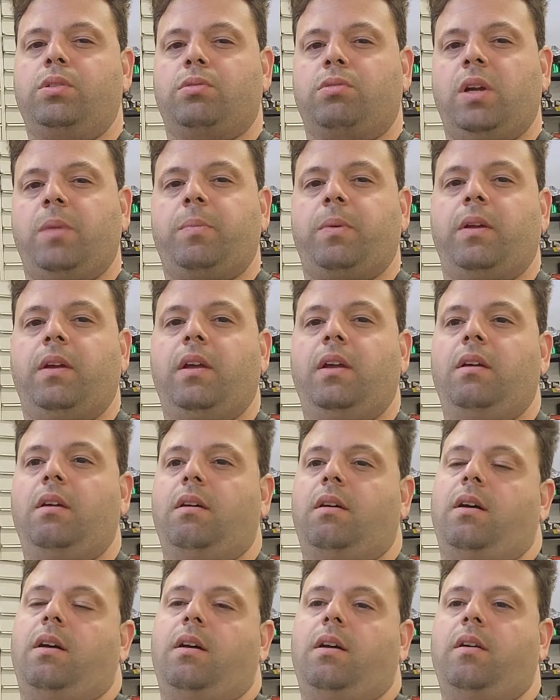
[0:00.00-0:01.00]
trip
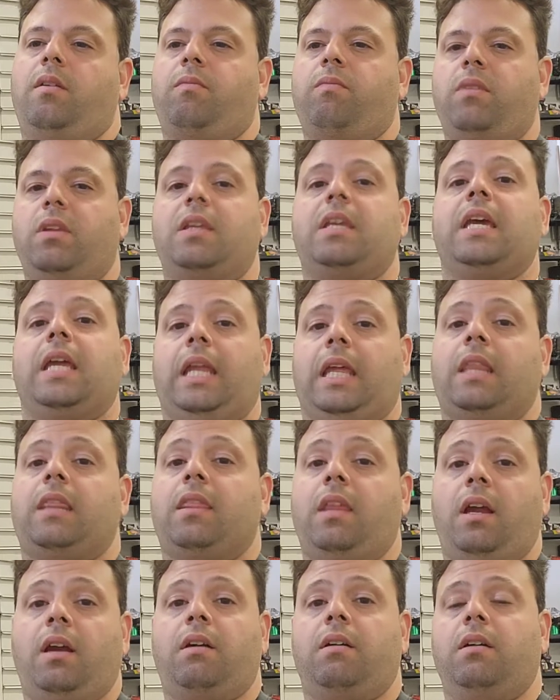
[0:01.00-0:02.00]
getting
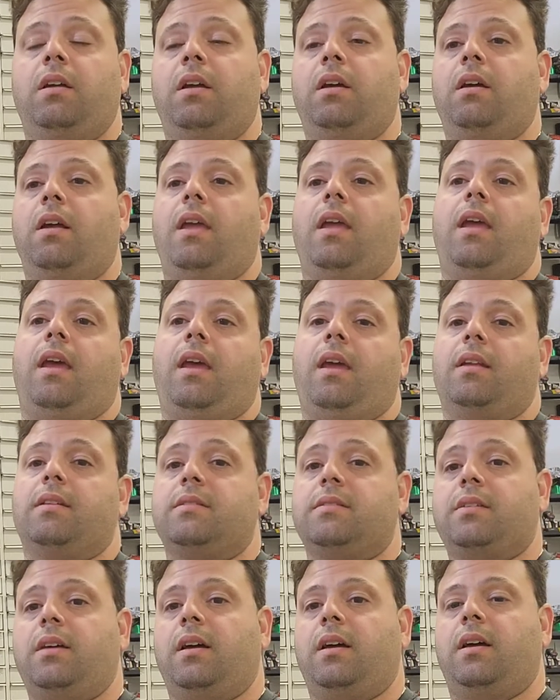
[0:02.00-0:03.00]
there.
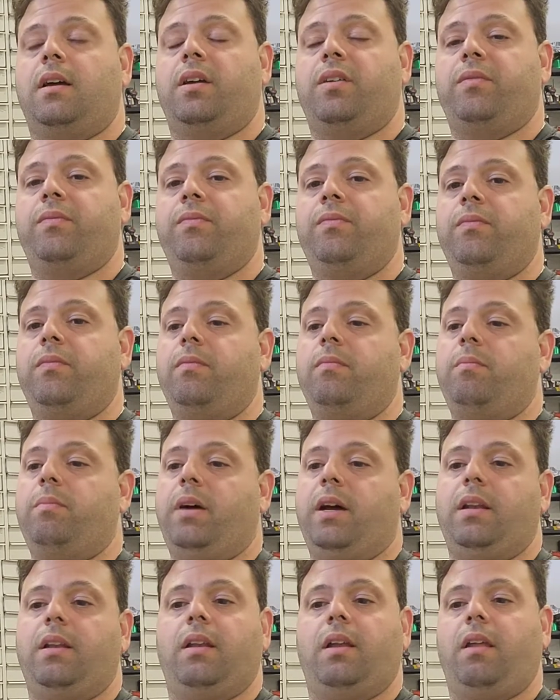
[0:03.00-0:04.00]
And
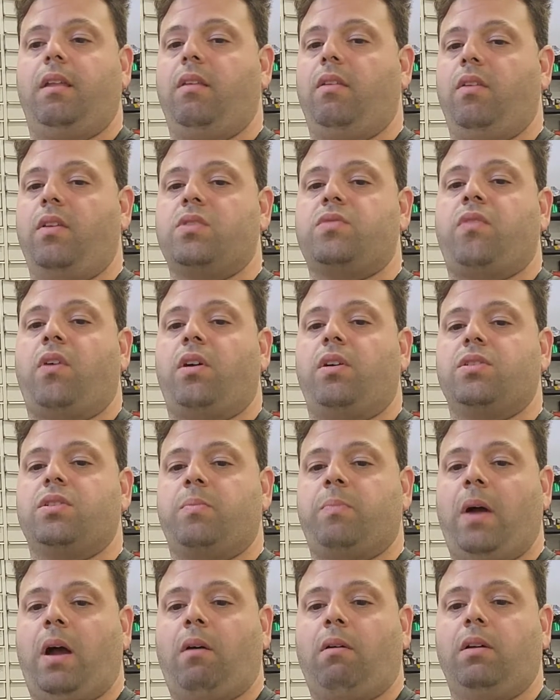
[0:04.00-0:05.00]
but as far as the
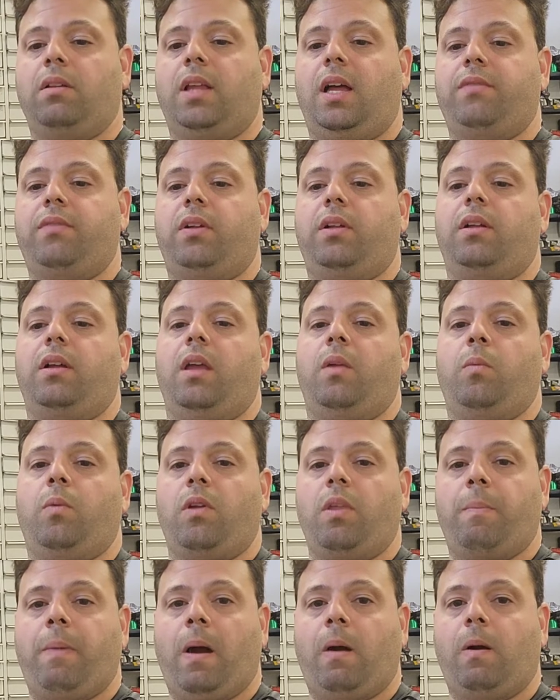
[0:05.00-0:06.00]
power level and where
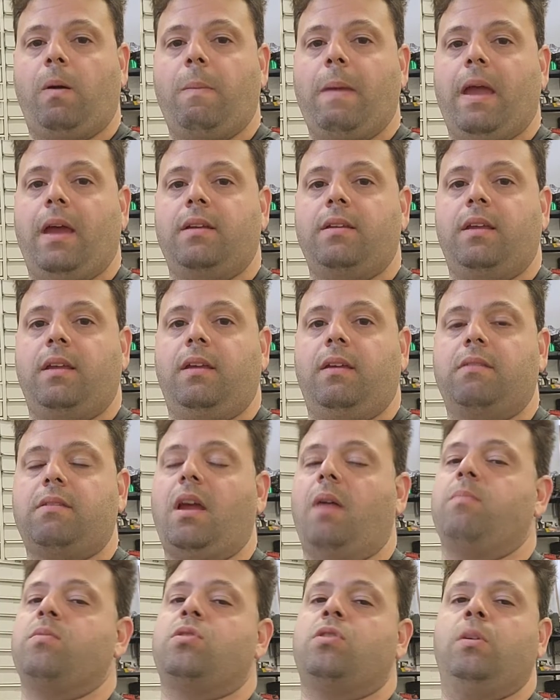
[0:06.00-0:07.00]
the power band is,
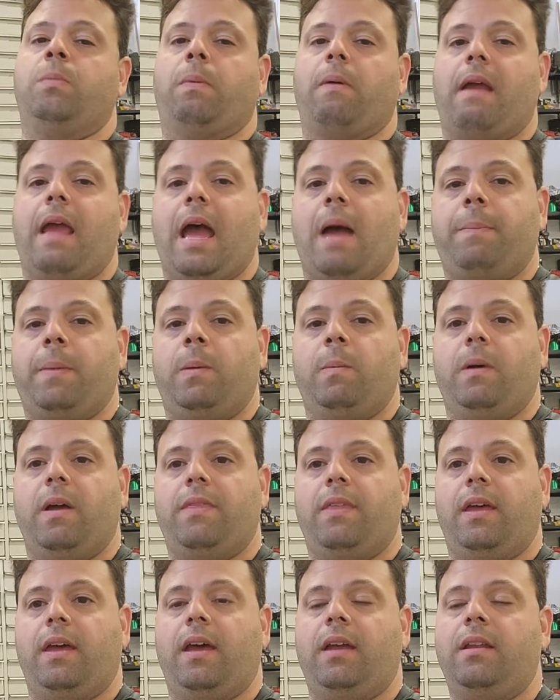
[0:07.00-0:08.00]
I'm super happy
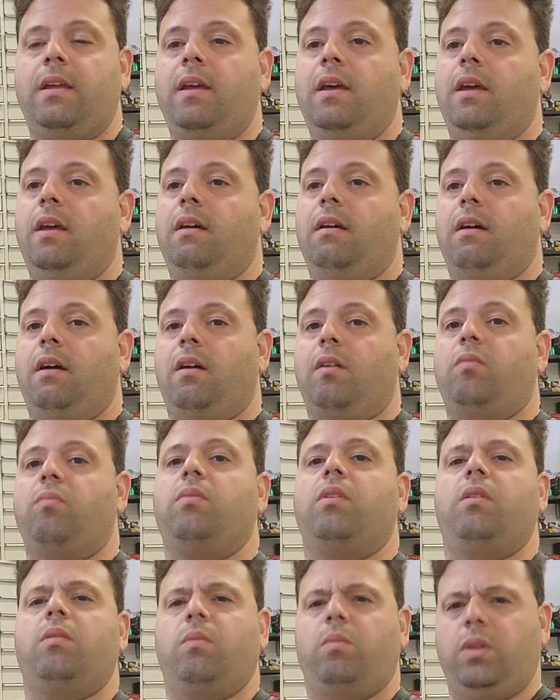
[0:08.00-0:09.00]
with it.
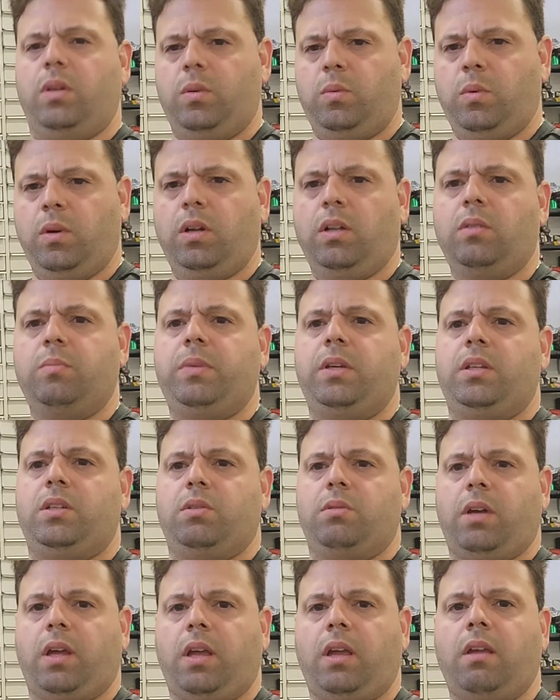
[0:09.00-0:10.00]
We will be
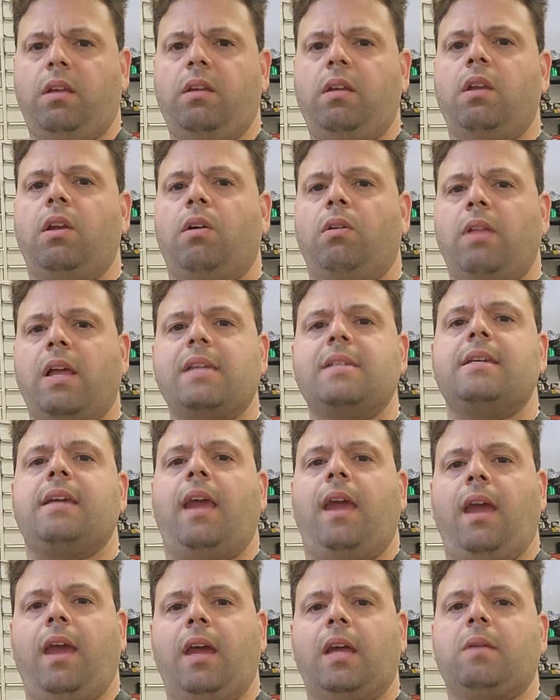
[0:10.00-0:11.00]
doing, like
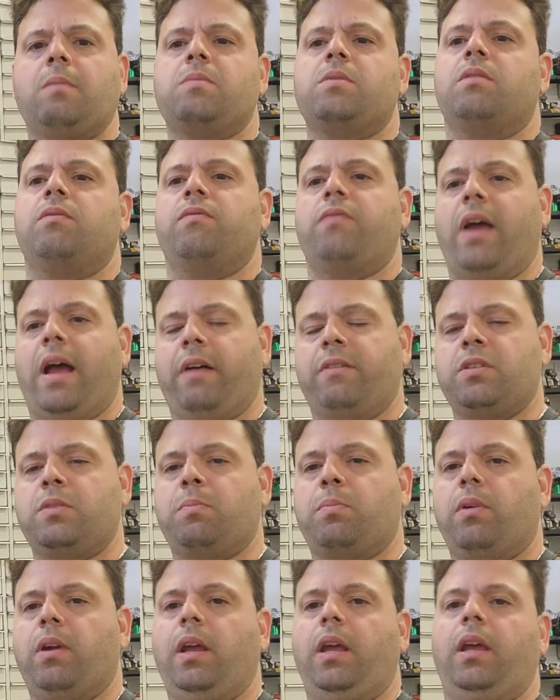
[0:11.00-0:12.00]
cams and valve
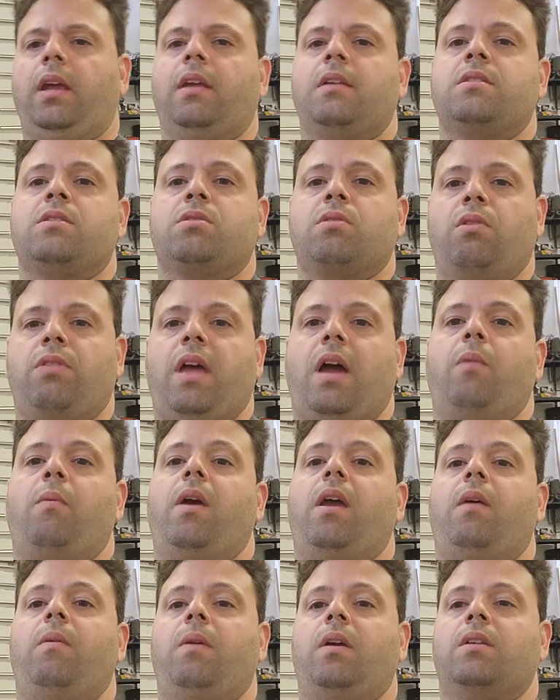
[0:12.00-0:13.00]
springs, so that
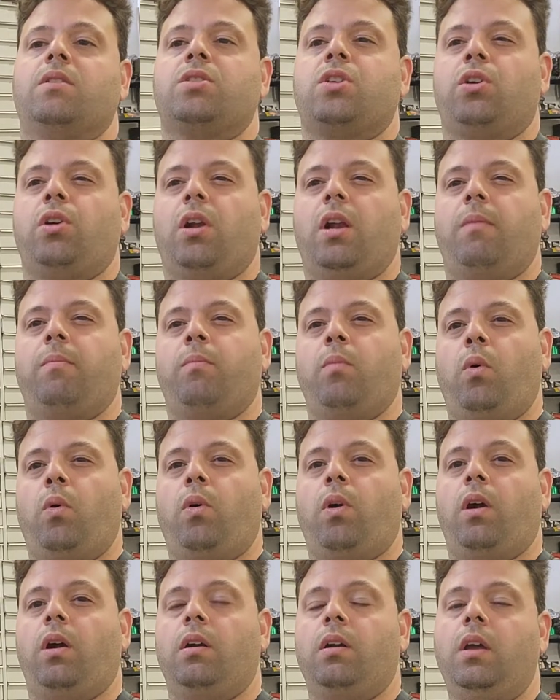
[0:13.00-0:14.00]
way we can turn it up
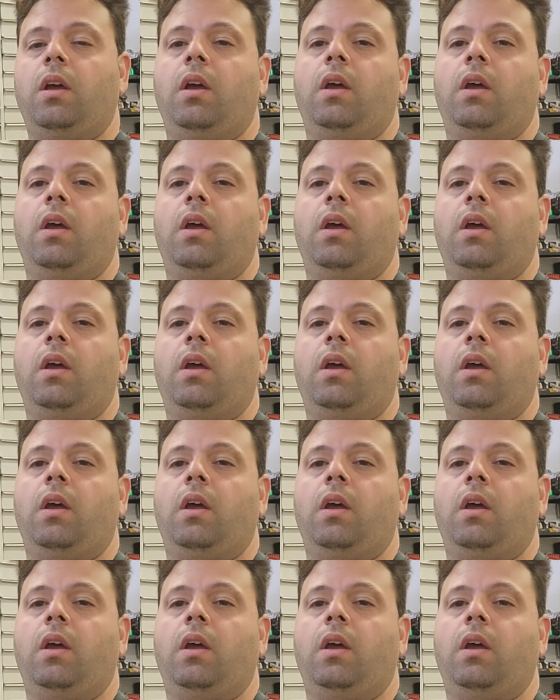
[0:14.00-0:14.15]
more,